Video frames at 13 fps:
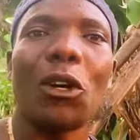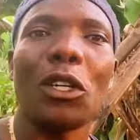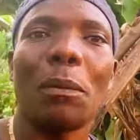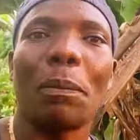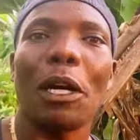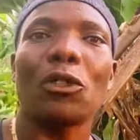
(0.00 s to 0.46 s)
The
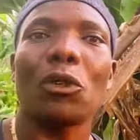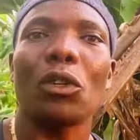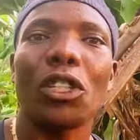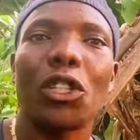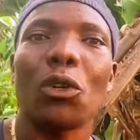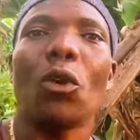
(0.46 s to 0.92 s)
only
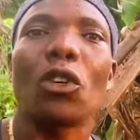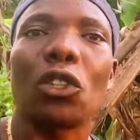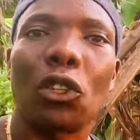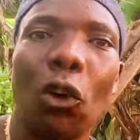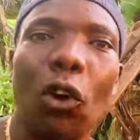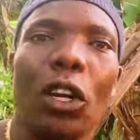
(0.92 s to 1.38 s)
person she
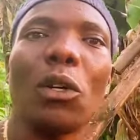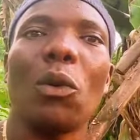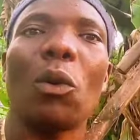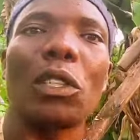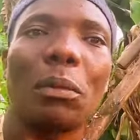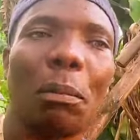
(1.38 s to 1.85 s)
was
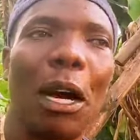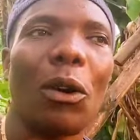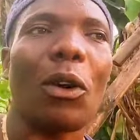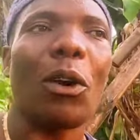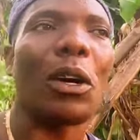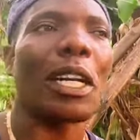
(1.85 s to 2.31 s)
calling was
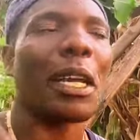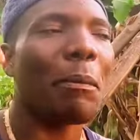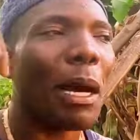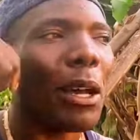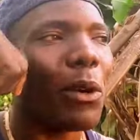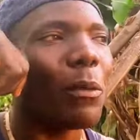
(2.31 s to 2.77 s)
Maro. Okay,
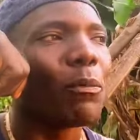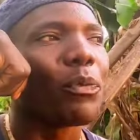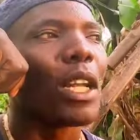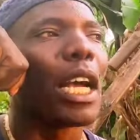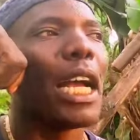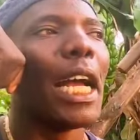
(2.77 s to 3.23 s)
Maro,
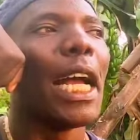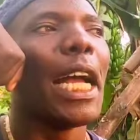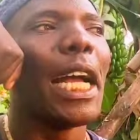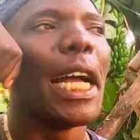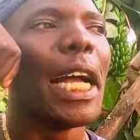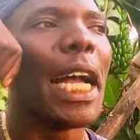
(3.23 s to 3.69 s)
uh,
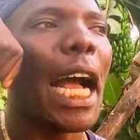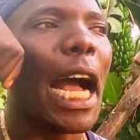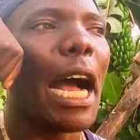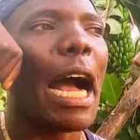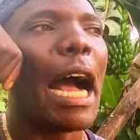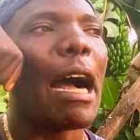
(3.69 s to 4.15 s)
uh,
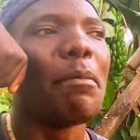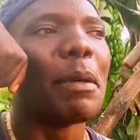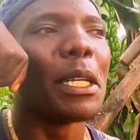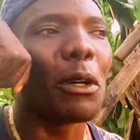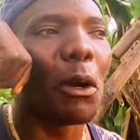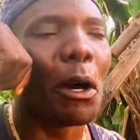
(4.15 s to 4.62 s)
I, have
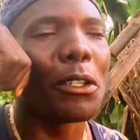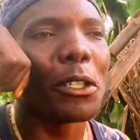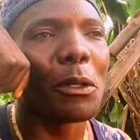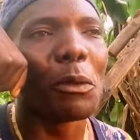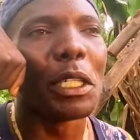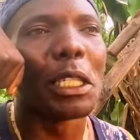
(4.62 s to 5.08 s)
been
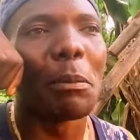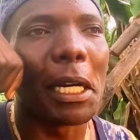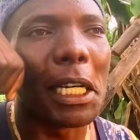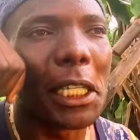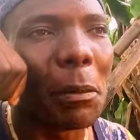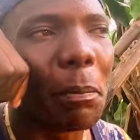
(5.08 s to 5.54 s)
caught with the
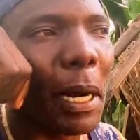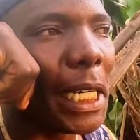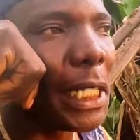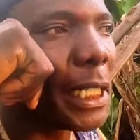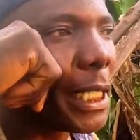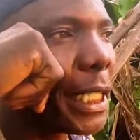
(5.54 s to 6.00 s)

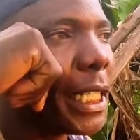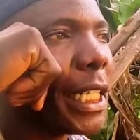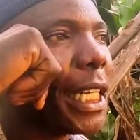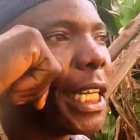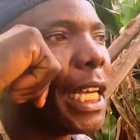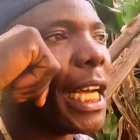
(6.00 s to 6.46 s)
municipality.
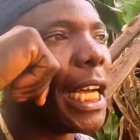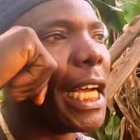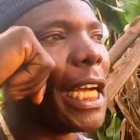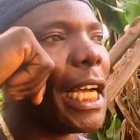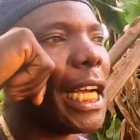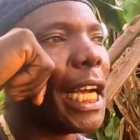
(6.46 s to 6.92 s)
Uh,
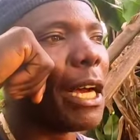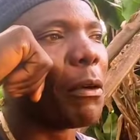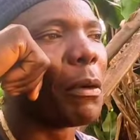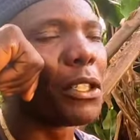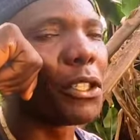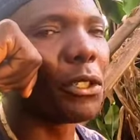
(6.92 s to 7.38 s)
I
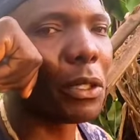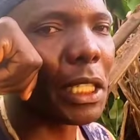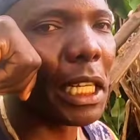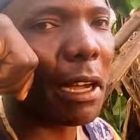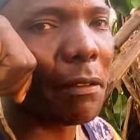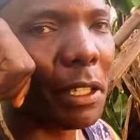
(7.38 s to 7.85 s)
was
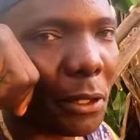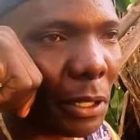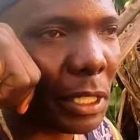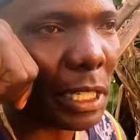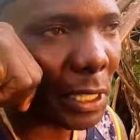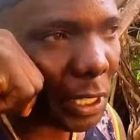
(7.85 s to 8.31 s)
shooting a video
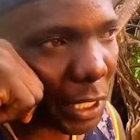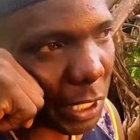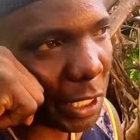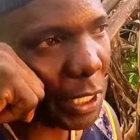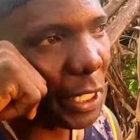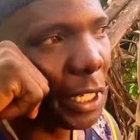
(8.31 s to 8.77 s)
in the
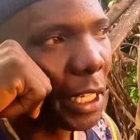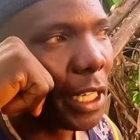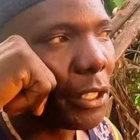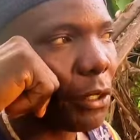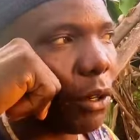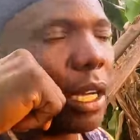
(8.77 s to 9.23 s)
street.
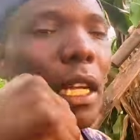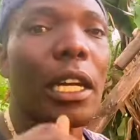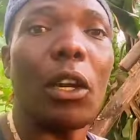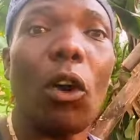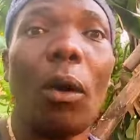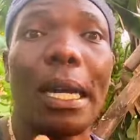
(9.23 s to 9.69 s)
So
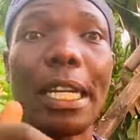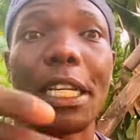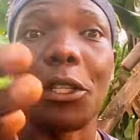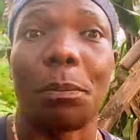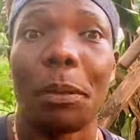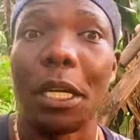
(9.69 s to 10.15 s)
no one
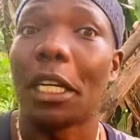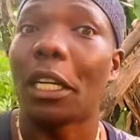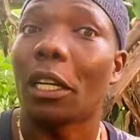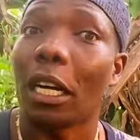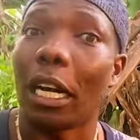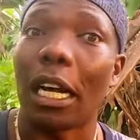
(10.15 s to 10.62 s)
is
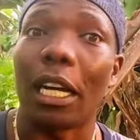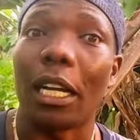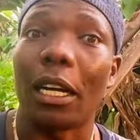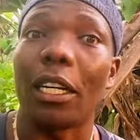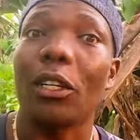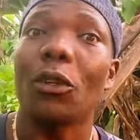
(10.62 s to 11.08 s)
being...
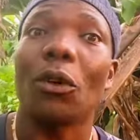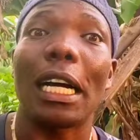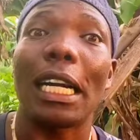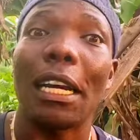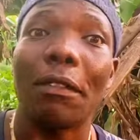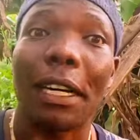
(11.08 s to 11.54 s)
Uh, you
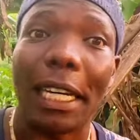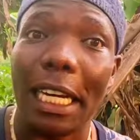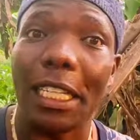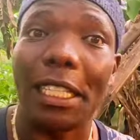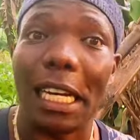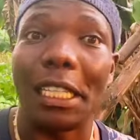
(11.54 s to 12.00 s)
can never
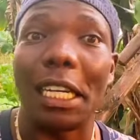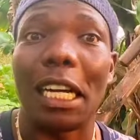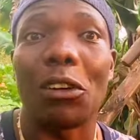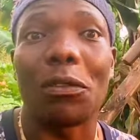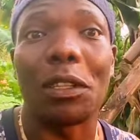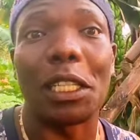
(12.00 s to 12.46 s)
get such
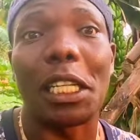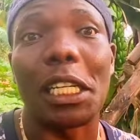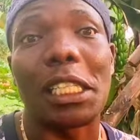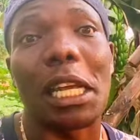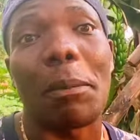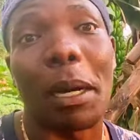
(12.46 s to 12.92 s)
kind of the
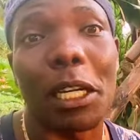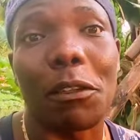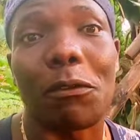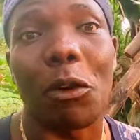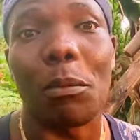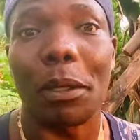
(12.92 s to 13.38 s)
things
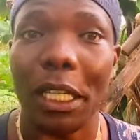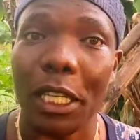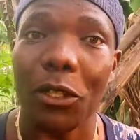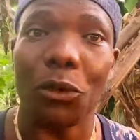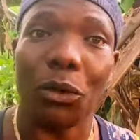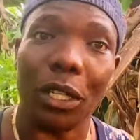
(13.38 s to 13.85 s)
apart from
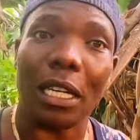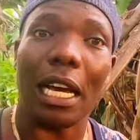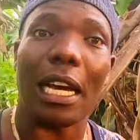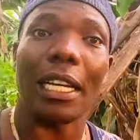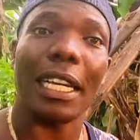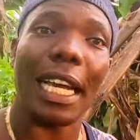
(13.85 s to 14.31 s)
Gintu
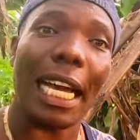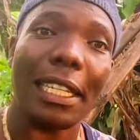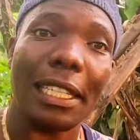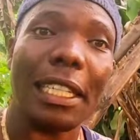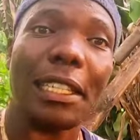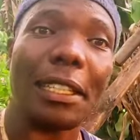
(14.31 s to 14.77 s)
here.
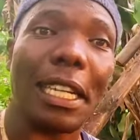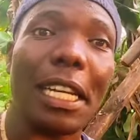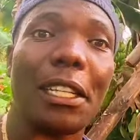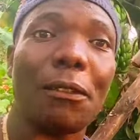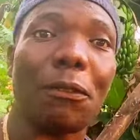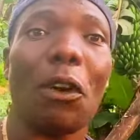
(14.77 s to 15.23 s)
Get these
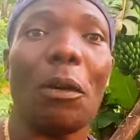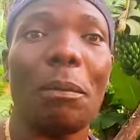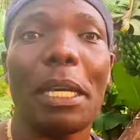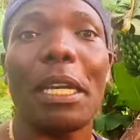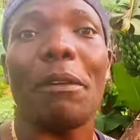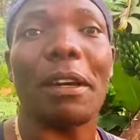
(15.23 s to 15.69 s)
things
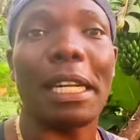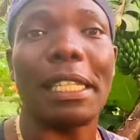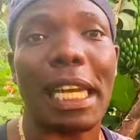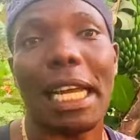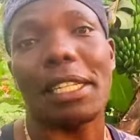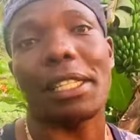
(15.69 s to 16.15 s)
from me
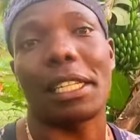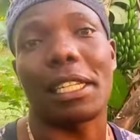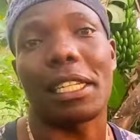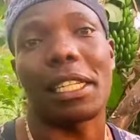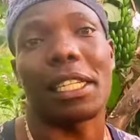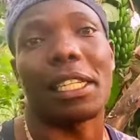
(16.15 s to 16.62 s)

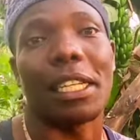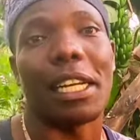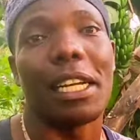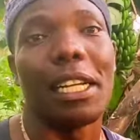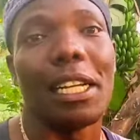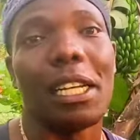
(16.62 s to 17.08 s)
fantastically.
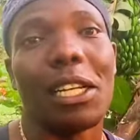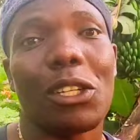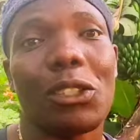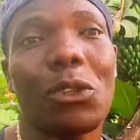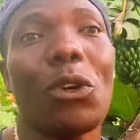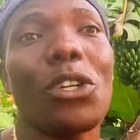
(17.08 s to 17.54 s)

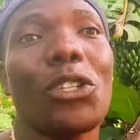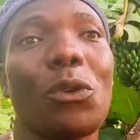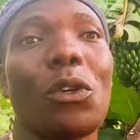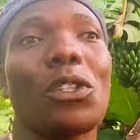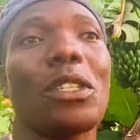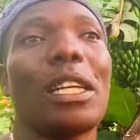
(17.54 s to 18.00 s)
So
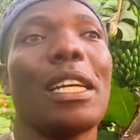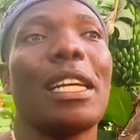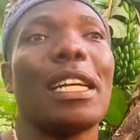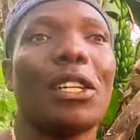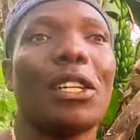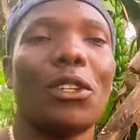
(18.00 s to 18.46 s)
she was
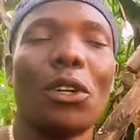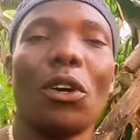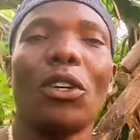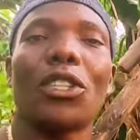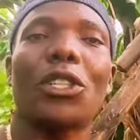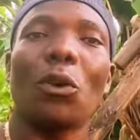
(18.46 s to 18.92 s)
you
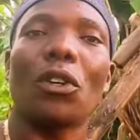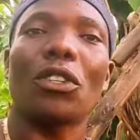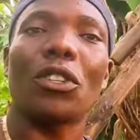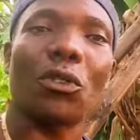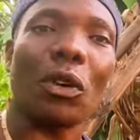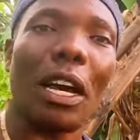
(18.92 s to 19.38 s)
know, she
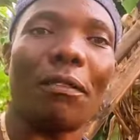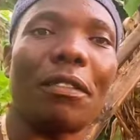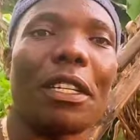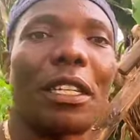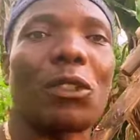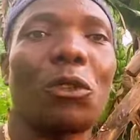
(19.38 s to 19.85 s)
was
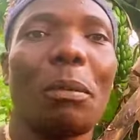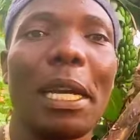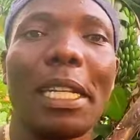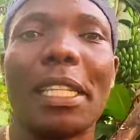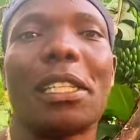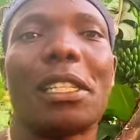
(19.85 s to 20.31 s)
striving to
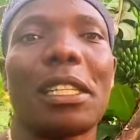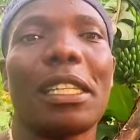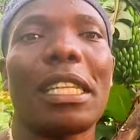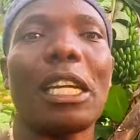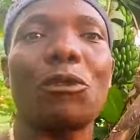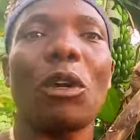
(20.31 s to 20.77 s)
make it.
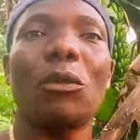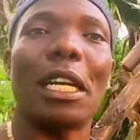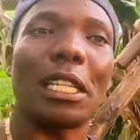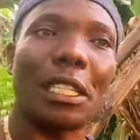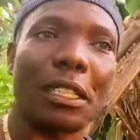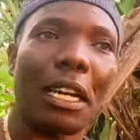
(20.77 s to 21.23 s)
That's why
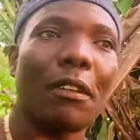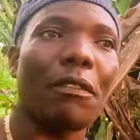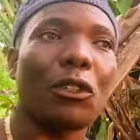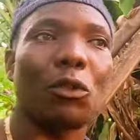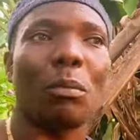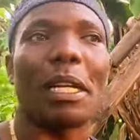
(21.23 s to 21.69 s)
we are
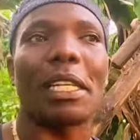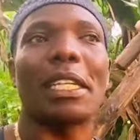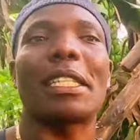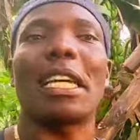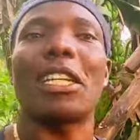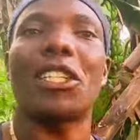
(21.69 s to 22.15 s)
striving to make
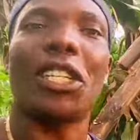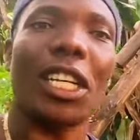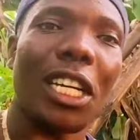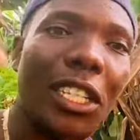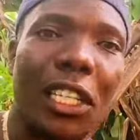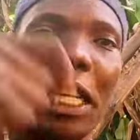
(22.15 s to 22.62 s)
it, and
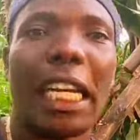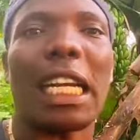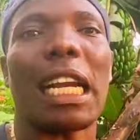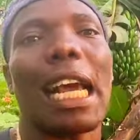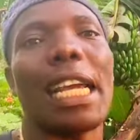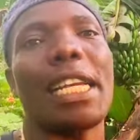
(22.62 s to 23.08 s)
she is
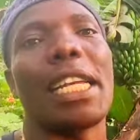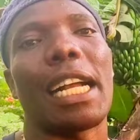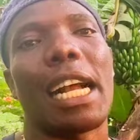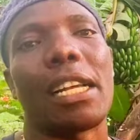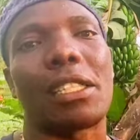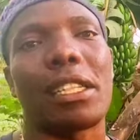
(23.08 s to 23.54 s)

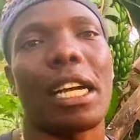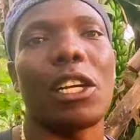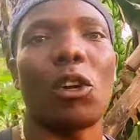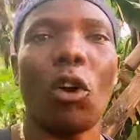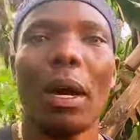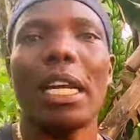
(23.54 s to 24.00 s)
declining us,
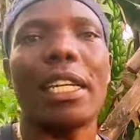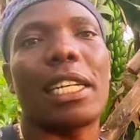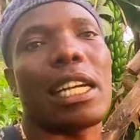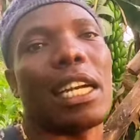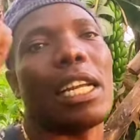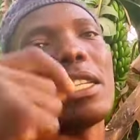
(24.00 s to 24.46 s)
and no one
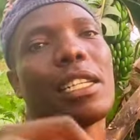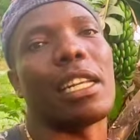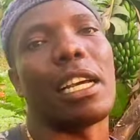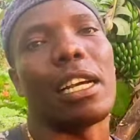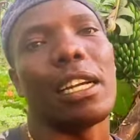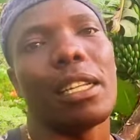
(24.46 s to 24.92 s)
declined
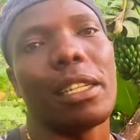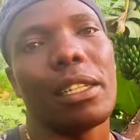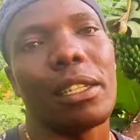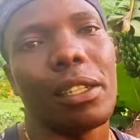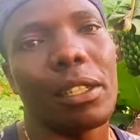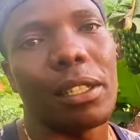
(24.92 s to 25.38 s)
her.
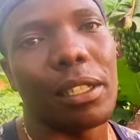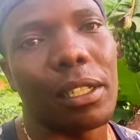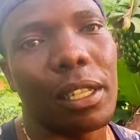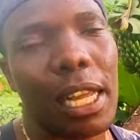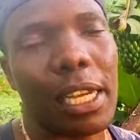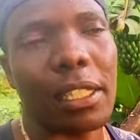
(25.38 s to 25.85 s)

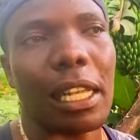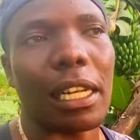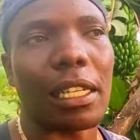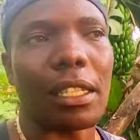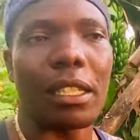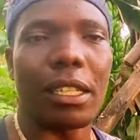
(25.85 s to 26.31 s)

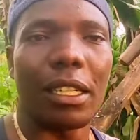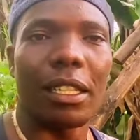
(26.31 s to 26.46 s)
Exactly.